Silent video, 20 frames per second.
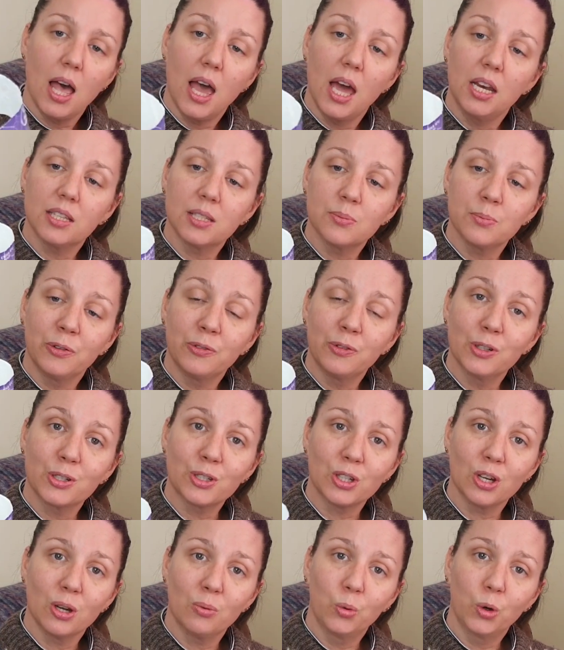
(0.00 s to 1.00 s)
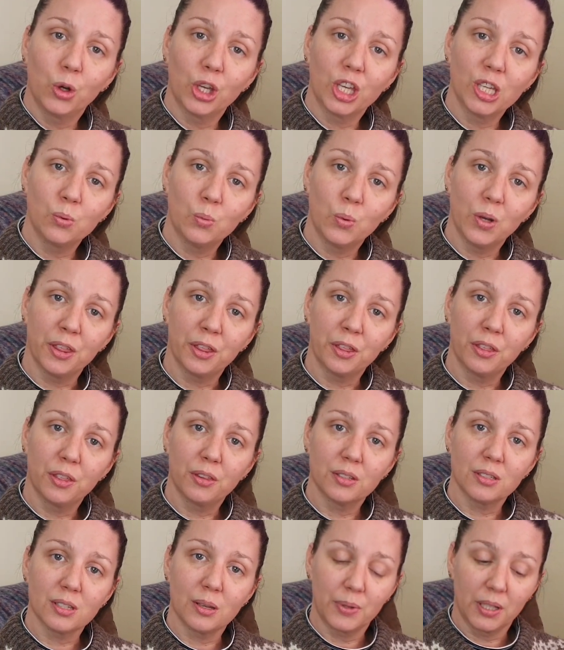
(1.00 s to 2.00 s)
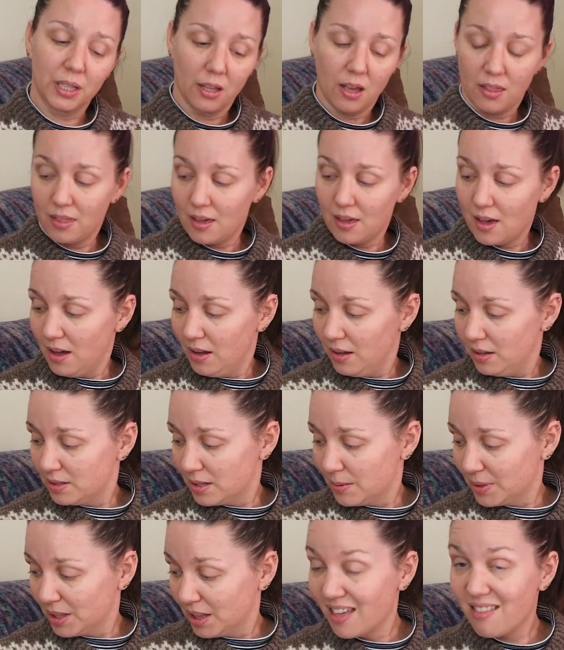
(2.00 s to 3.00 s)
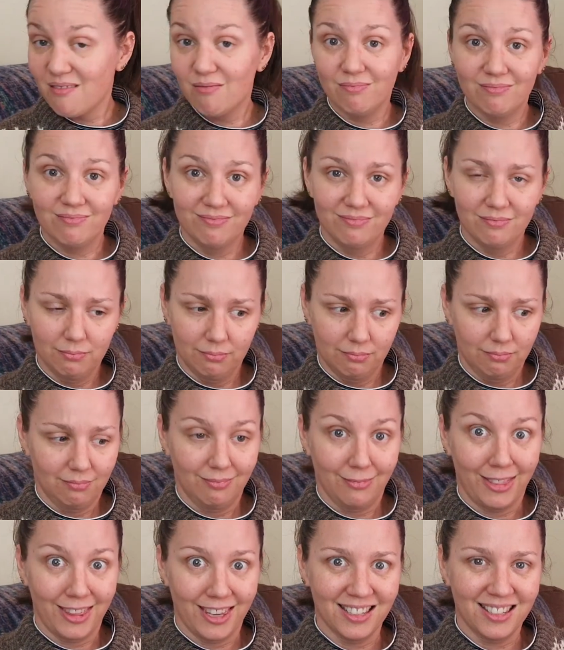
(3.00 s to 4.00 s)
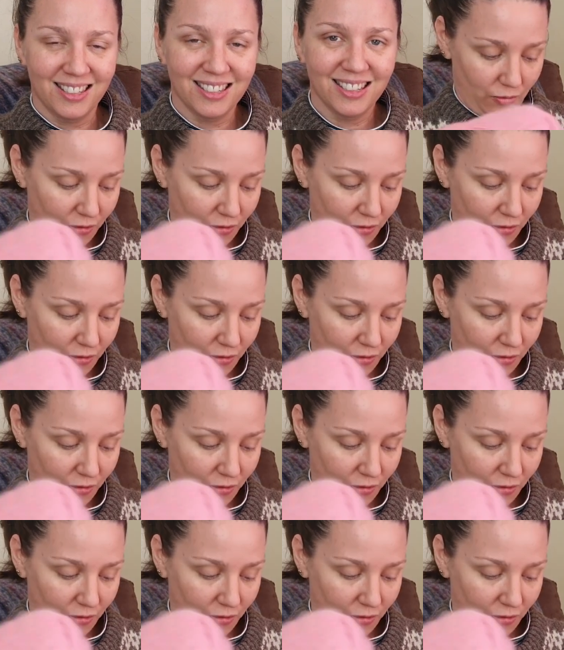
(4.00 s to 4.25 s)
And it's my first time working with something like that, something like this.